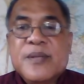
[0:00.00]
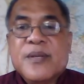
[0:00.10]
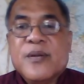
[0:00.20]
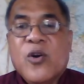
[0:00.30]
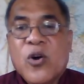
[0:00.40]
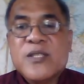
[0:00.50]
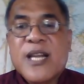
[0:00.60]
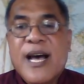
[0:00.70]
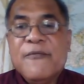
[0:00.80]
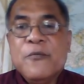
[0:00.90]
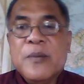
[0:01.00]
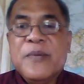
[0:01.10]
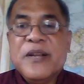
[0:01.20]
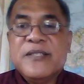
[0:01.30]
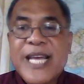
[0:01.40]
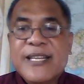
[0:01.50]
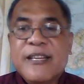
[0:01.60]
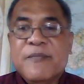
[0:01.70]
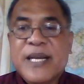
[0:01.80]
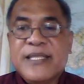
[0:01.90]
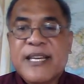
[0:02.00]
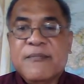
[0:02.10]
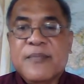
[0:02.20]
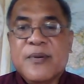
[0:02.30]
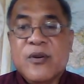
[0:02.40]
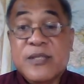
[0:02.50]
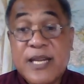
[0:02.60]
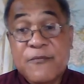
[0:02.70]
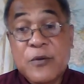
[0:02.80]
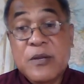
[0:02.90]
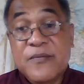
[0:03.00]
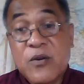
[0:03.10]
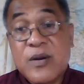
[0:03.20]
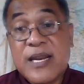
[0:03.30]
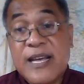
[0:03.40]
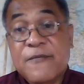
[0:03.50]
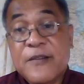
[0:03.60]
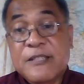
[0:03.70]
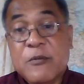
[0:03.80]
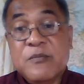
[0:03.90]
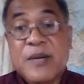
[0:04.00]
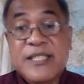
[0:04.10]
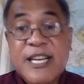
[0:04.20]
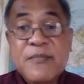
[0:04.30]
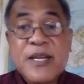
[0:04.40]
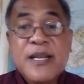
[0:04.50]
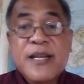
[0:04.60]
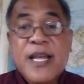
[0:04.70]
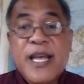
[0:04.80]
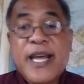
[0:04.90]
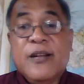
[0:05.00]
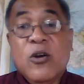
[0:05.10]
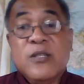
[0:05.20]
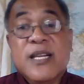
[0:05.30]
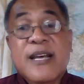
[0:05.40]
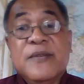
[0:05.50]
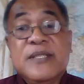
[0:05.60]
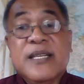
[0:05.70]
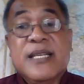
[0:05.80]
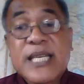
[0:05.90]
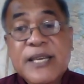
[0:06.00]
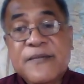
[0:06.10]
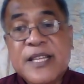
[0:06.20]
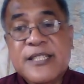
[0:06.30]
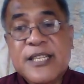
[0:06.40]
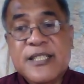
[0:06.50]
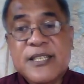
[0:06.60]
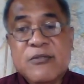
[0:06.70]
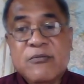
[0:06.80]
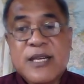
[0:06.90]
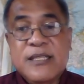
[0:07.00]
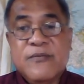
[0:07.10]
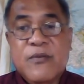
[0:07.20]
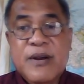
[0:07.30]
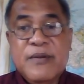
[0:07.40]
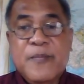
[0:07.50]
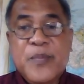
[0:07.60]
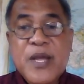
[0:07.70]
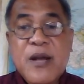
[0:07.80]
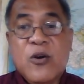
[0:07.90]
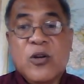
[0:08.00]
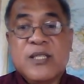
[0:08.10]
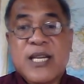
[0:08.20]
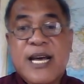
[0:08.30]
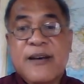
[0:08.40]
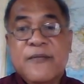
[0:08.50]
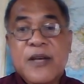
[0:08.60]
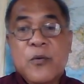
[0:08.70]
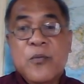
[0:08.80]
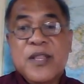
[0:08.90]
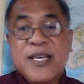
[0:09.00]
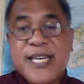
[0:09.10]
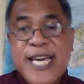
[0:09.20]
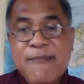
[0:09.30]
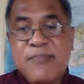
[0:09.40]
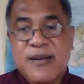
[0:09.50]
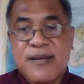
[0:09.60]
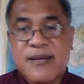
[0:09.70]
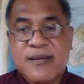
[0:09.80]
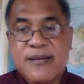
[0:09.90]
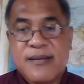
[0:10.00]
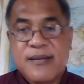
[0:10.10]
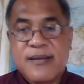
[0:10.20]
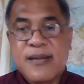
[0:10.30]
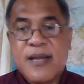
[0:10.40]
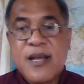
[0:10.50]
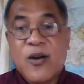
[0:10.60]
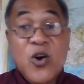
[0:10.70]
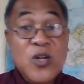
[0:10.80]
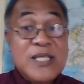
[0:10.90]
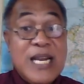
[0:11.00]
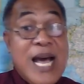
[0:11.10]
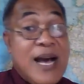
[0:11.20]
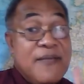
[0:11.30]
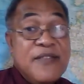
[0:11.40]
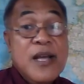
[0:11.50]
God's love will be rejected by some. God's love will evoke a love response by some. And God's love is a gift in Jesus to us forever. God's love with a gamble. God's love